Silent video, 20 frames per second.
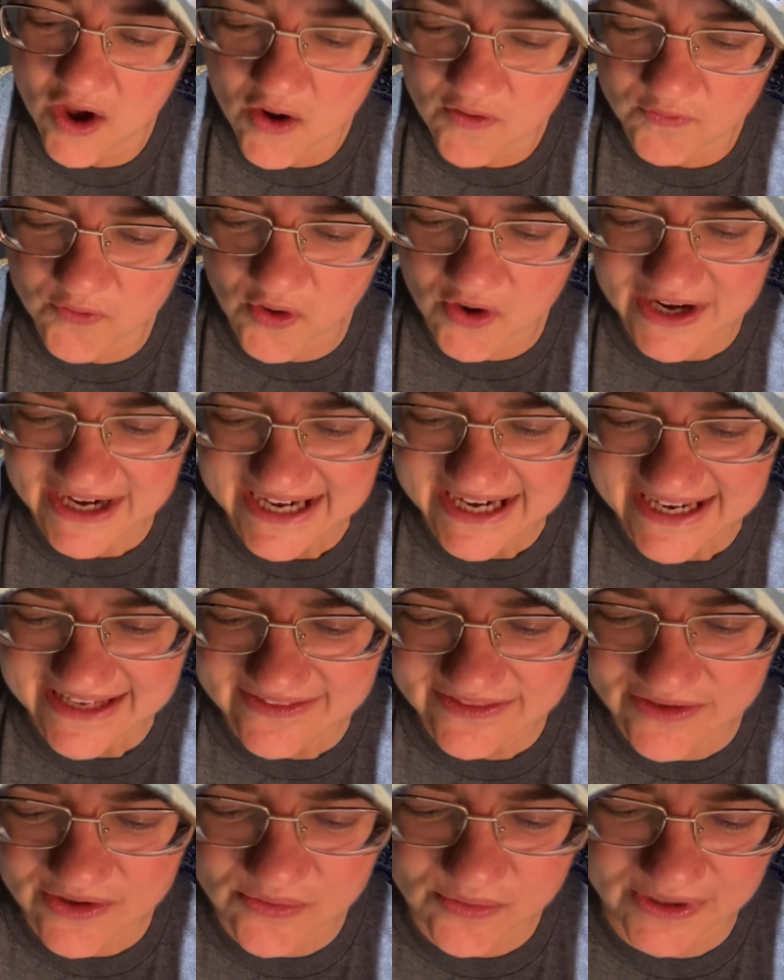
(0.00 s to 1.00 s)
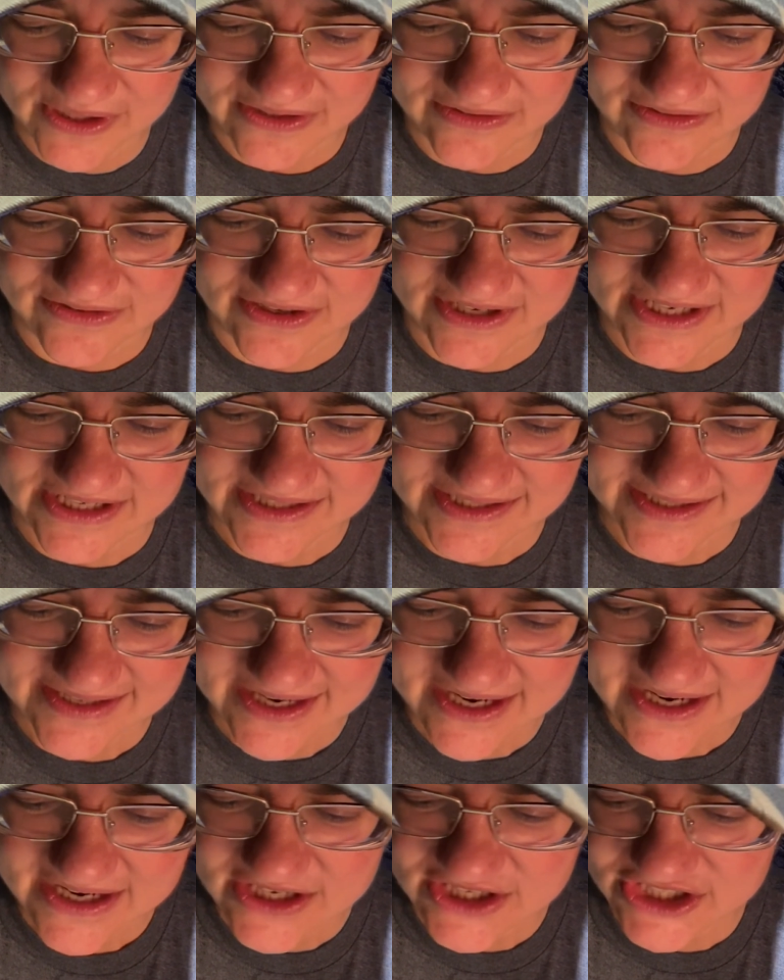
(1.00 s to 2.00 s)
For in the wilderness
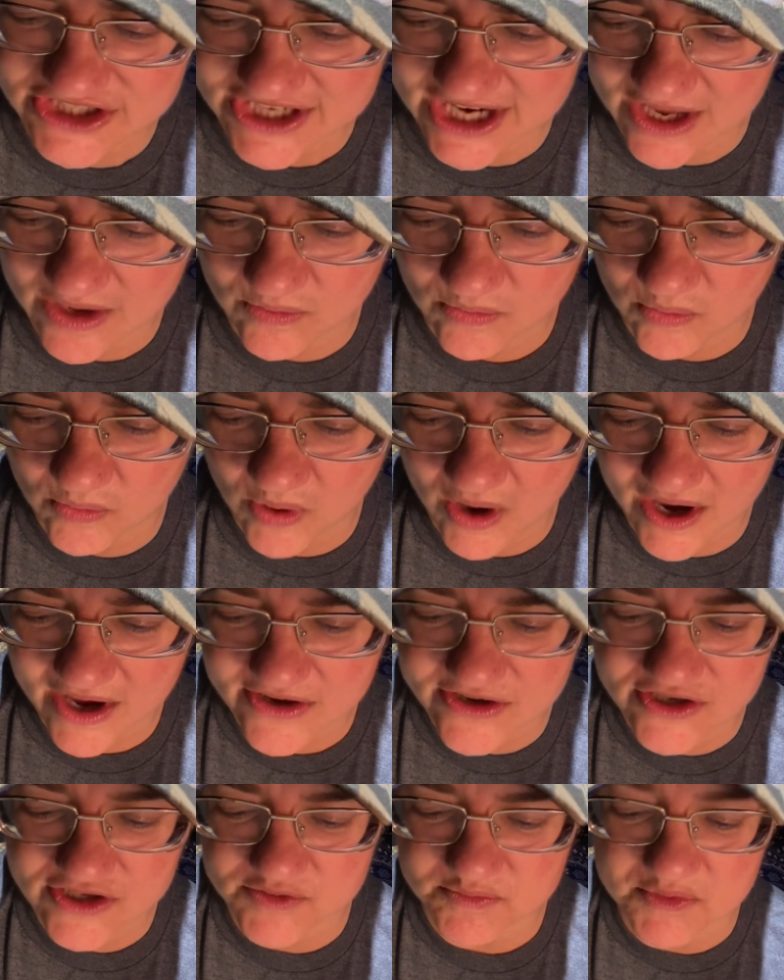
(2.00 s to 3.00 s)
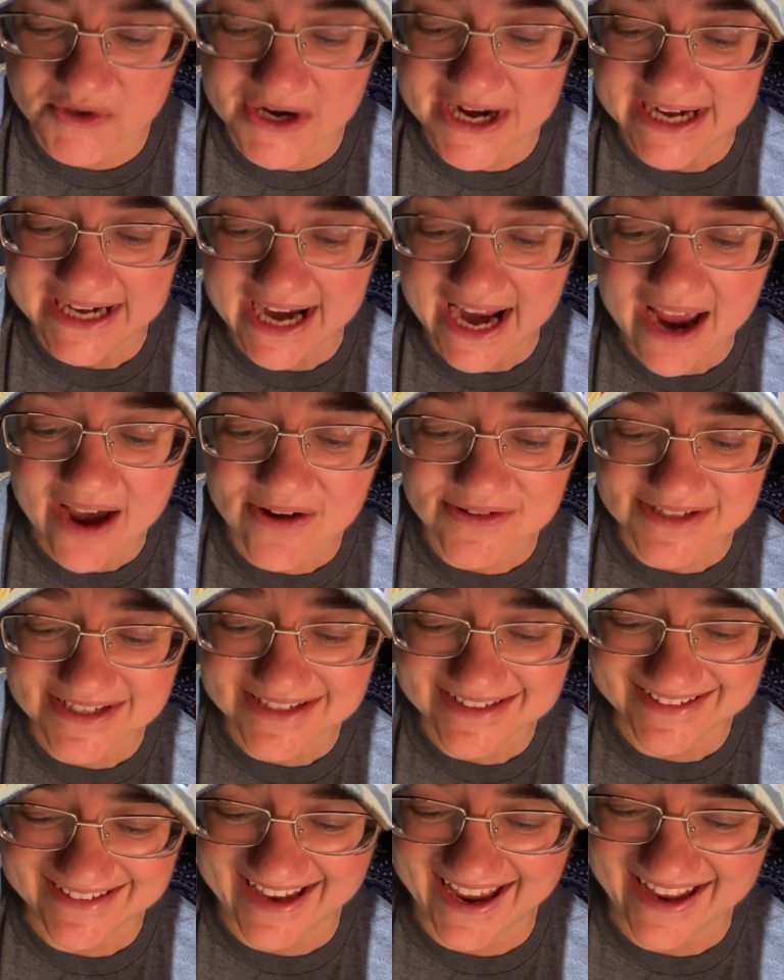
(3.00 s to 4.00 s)
shall waters break out.
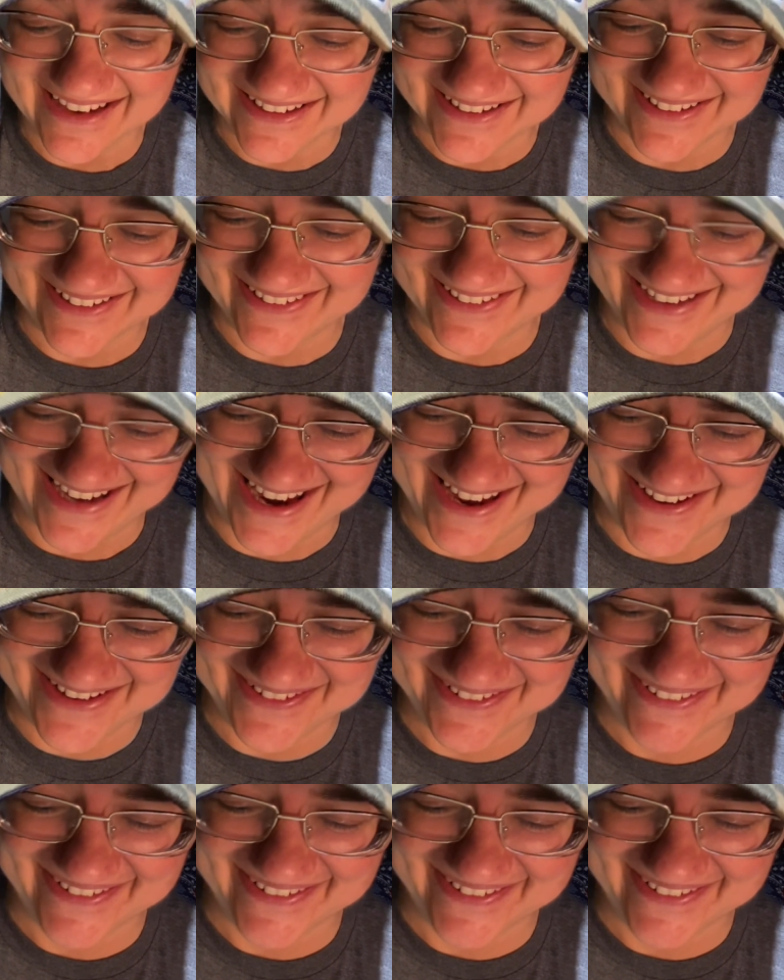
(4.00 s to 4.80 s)
Hallelujah.